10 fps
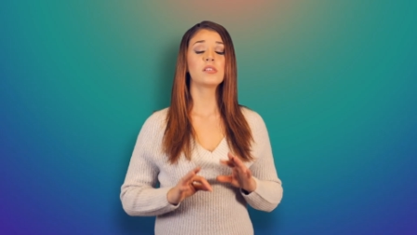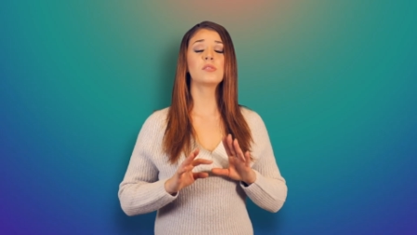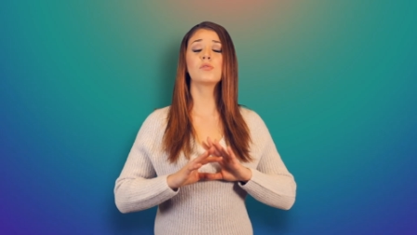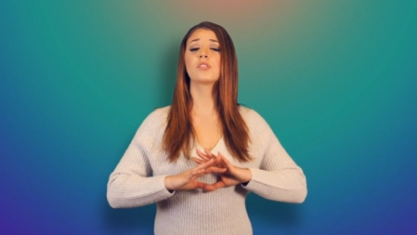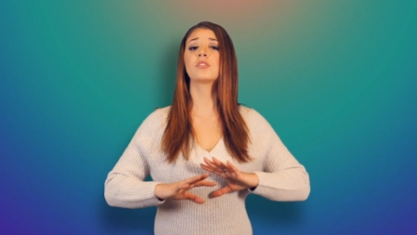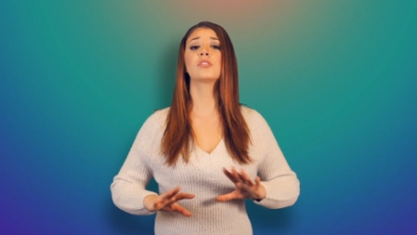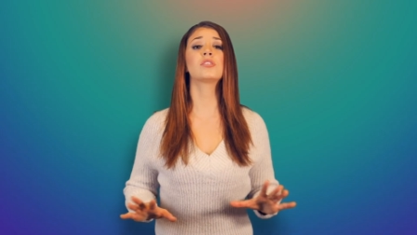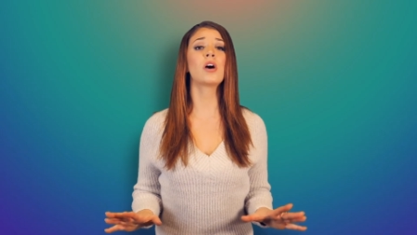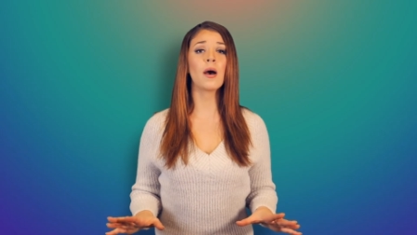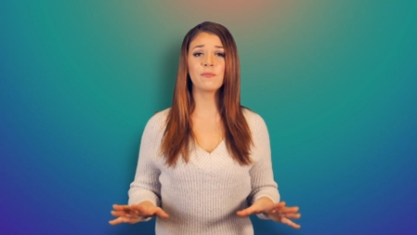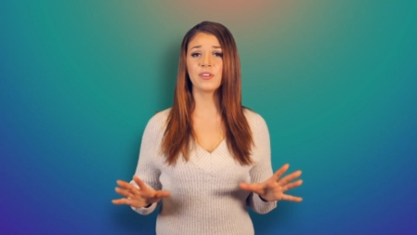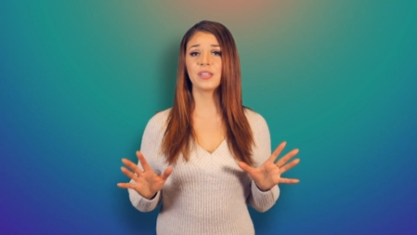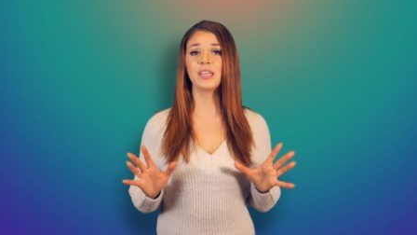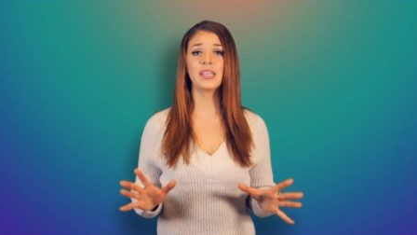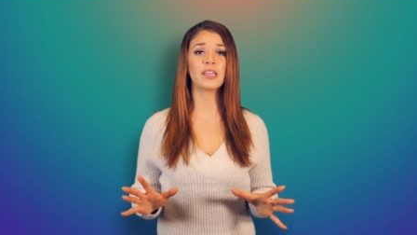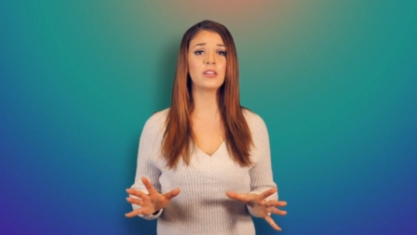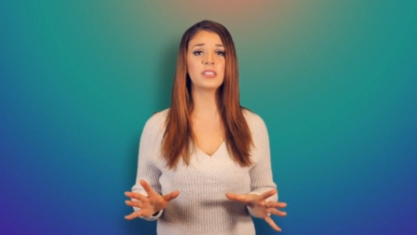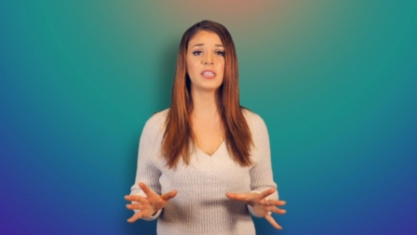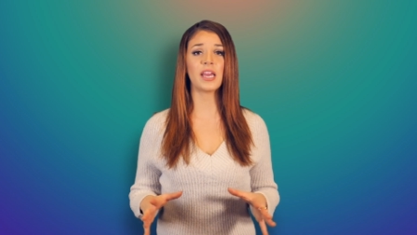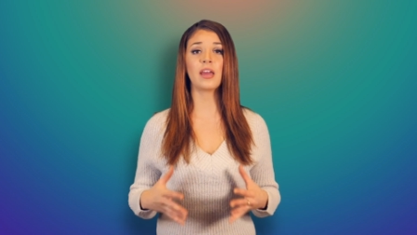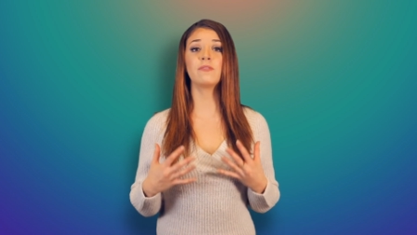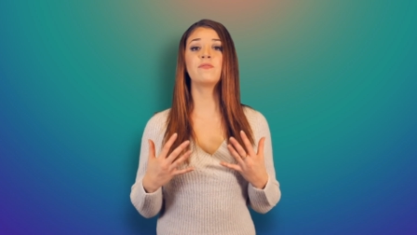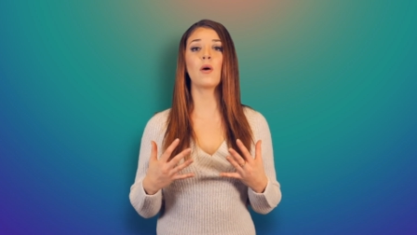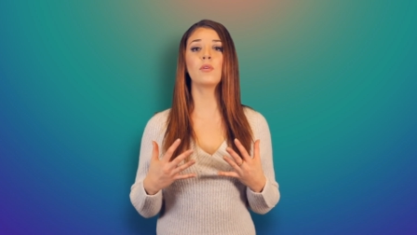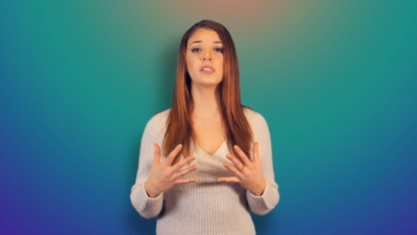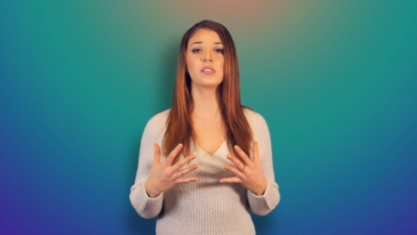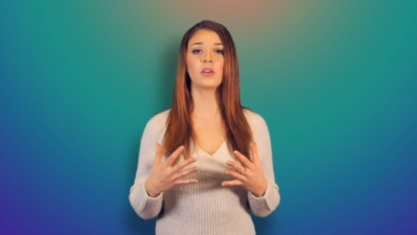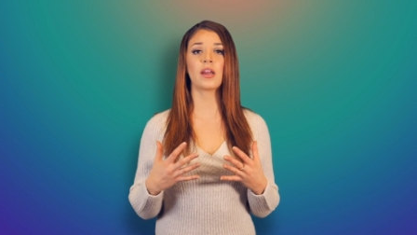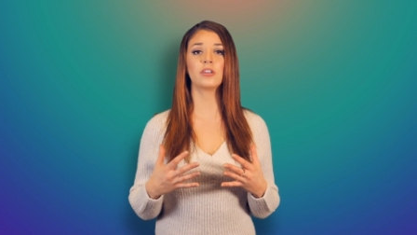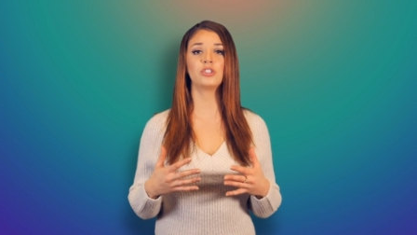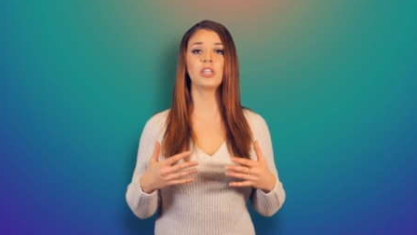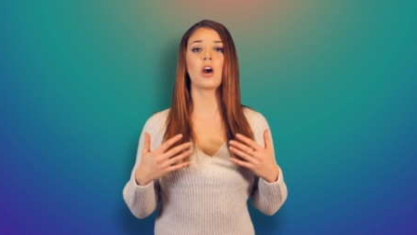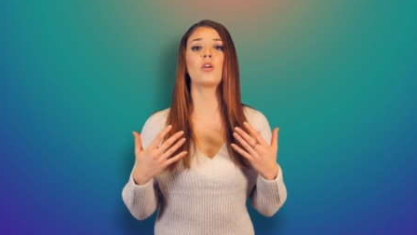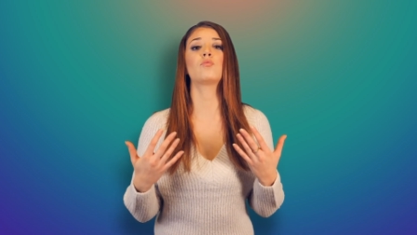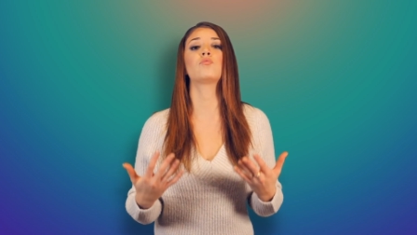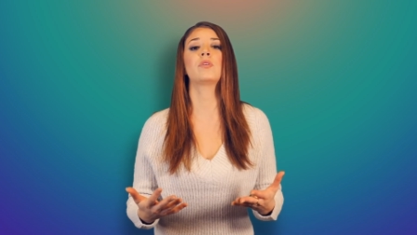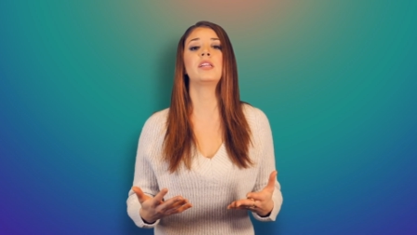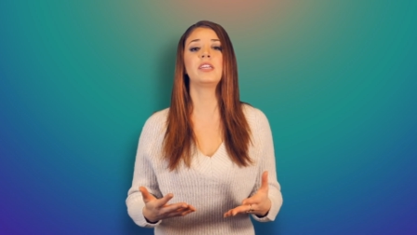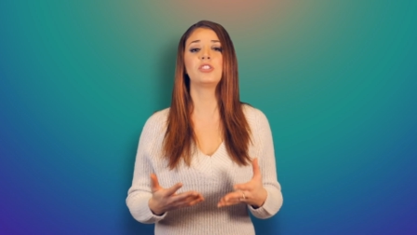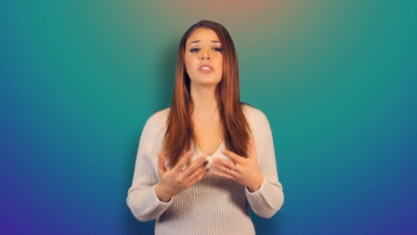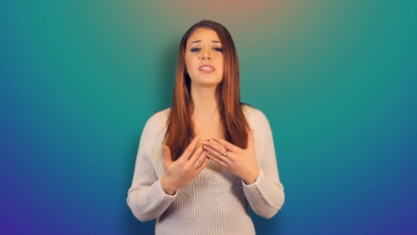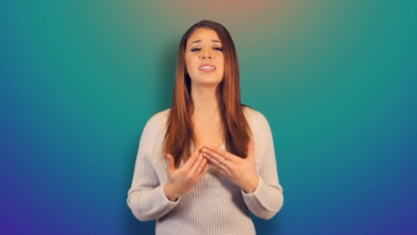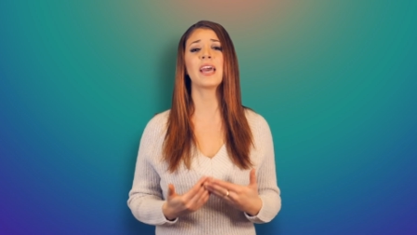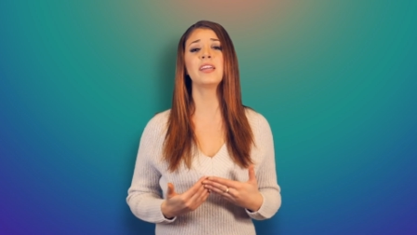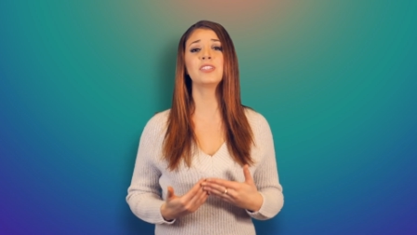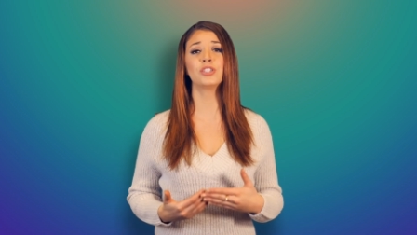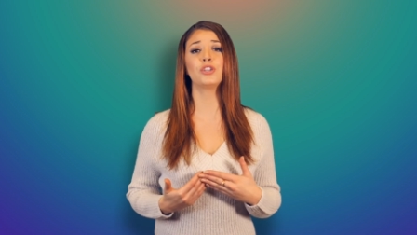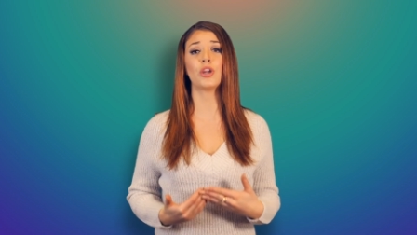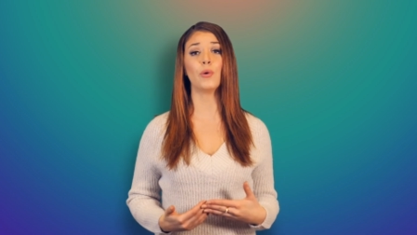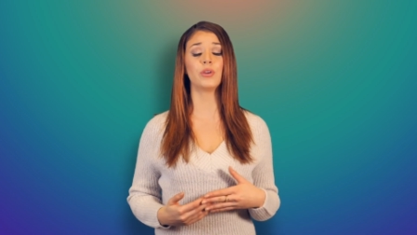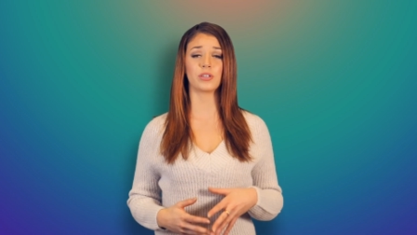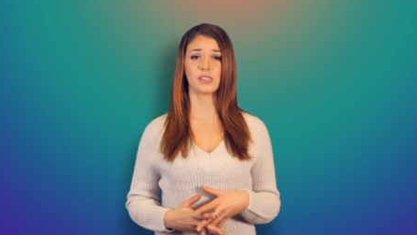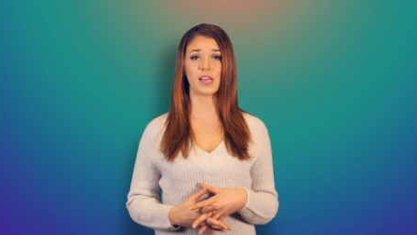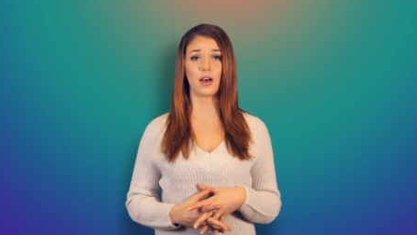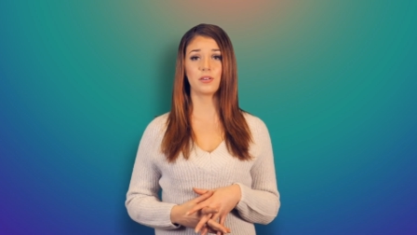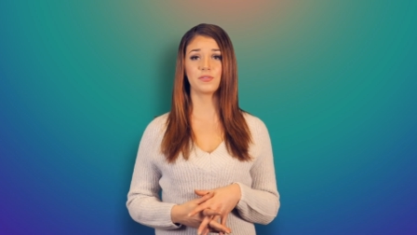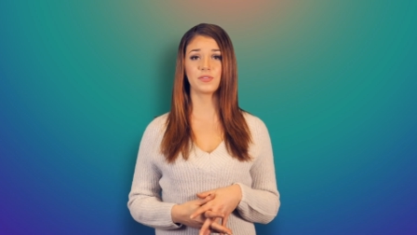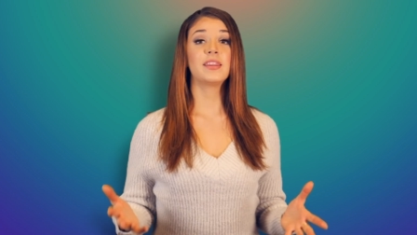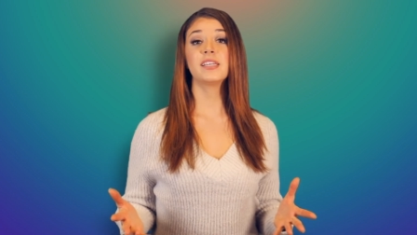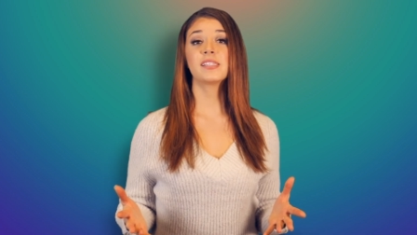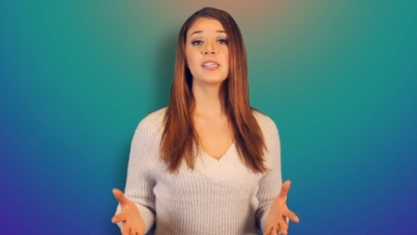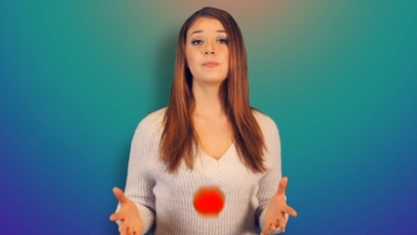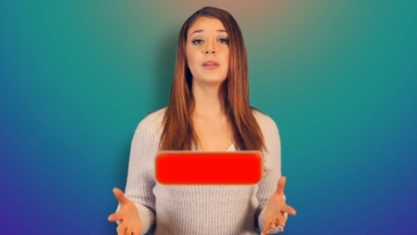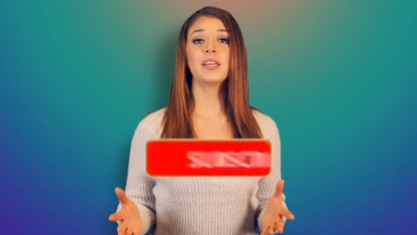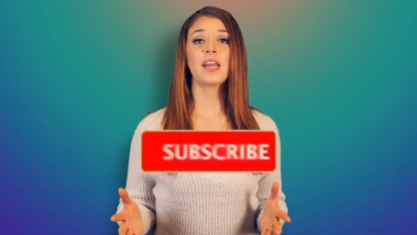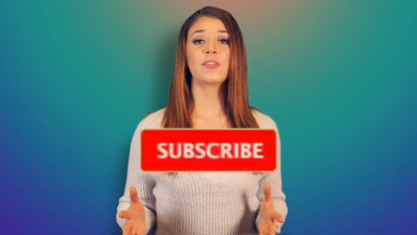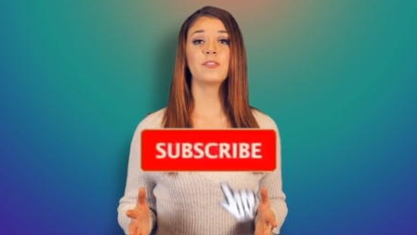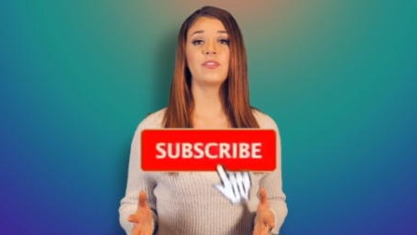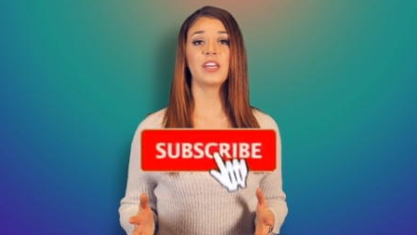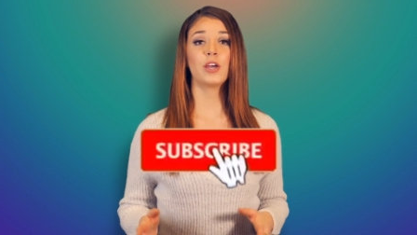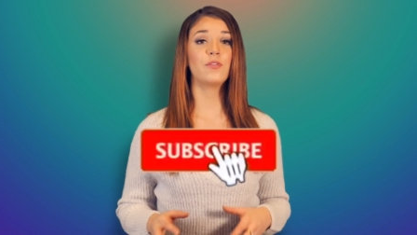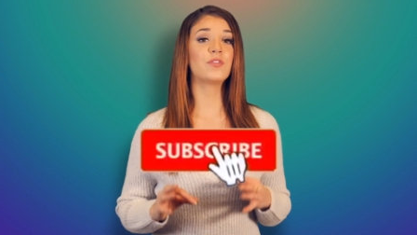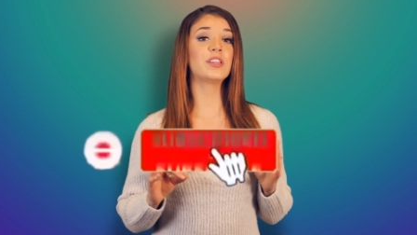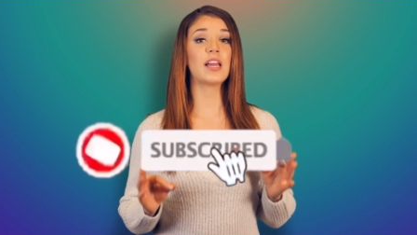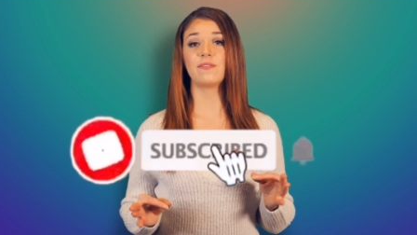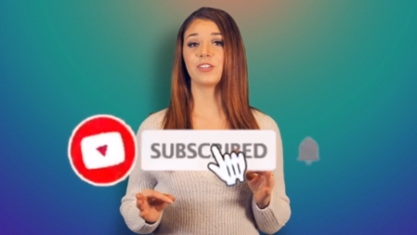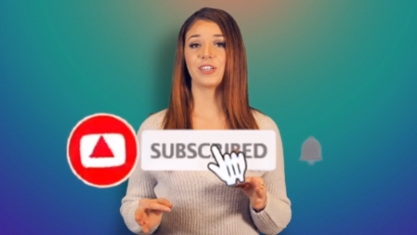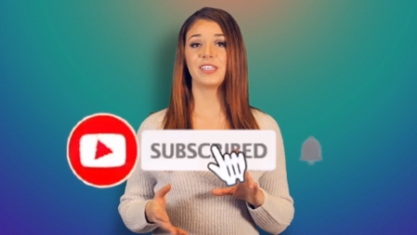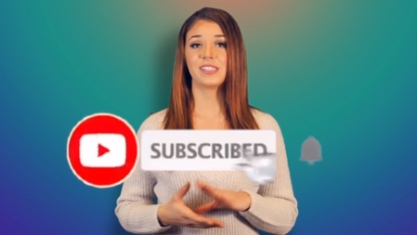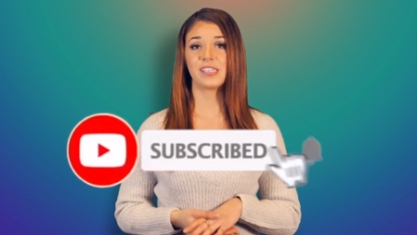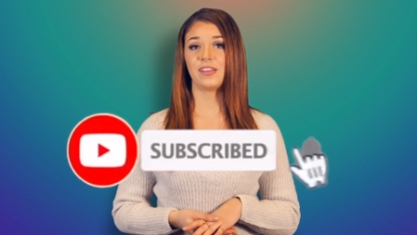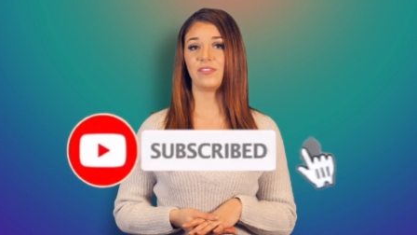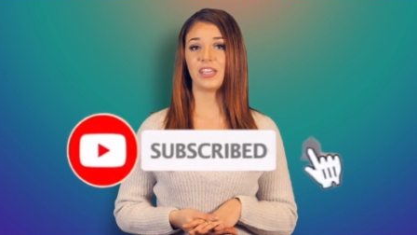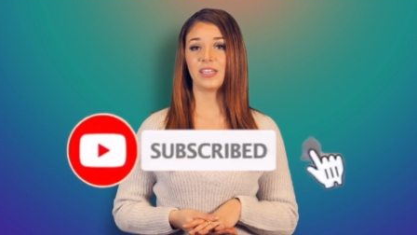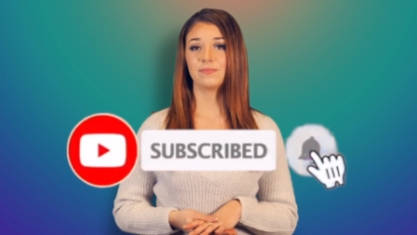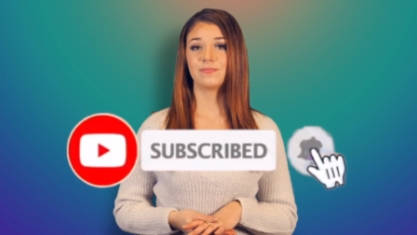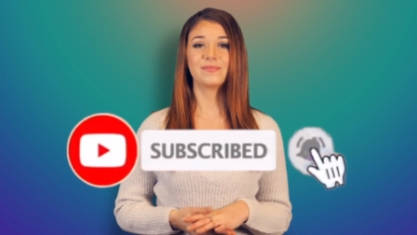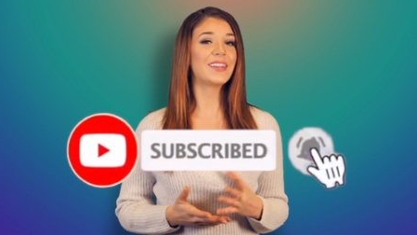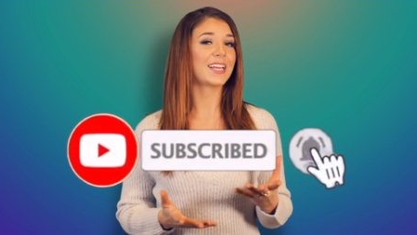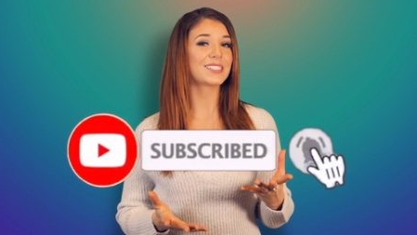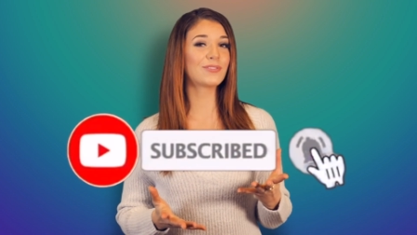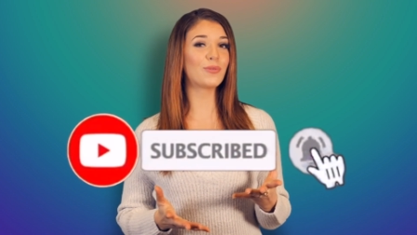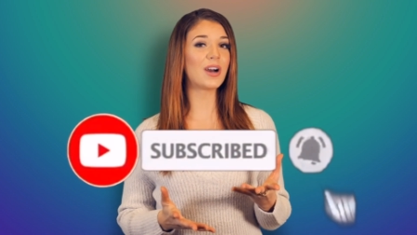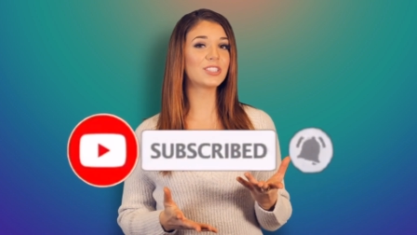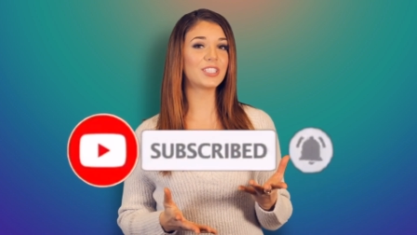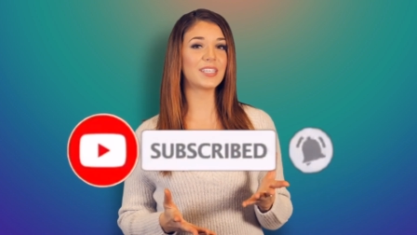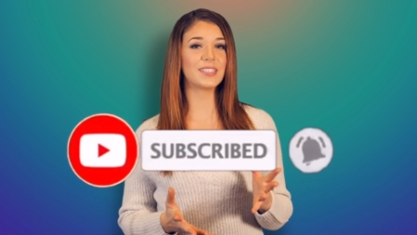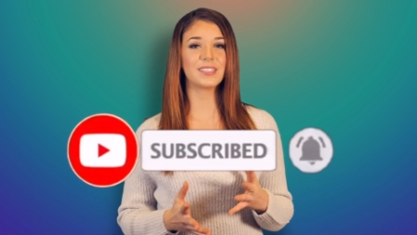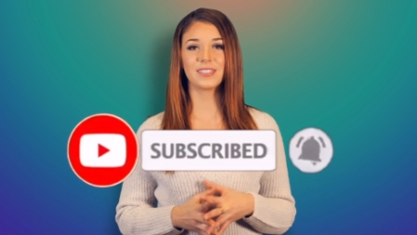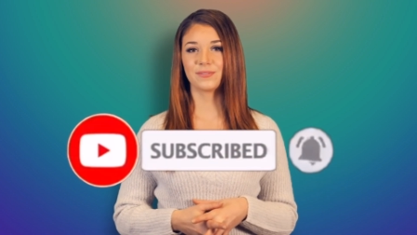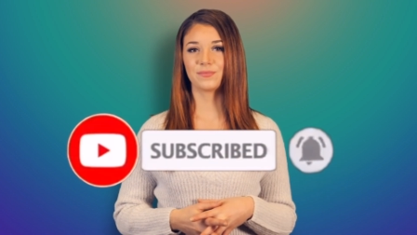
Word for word: So stop feeling guilty and focus your energy on really just getting to know yourself. This has been another video for Love Learnings T V. Thanks for watching.